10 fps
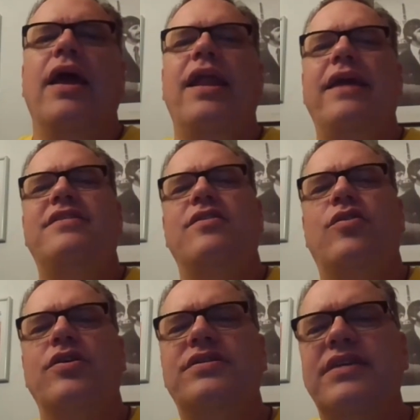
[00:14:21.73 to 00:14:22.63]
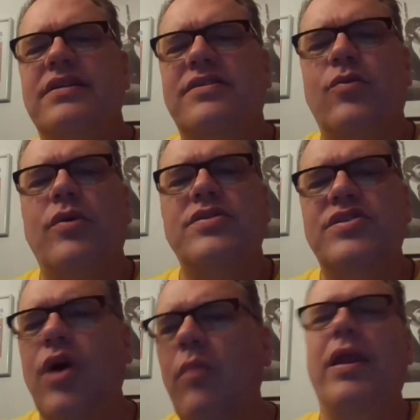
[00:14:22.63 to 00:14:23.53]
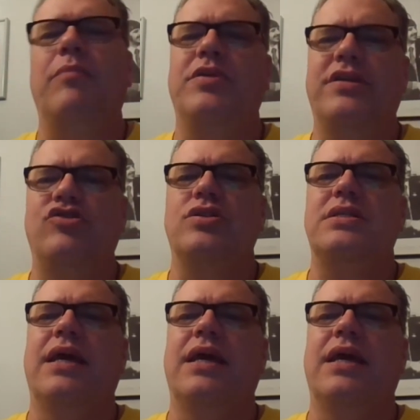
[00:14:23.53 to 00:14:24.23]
In 1836, there were so many petitions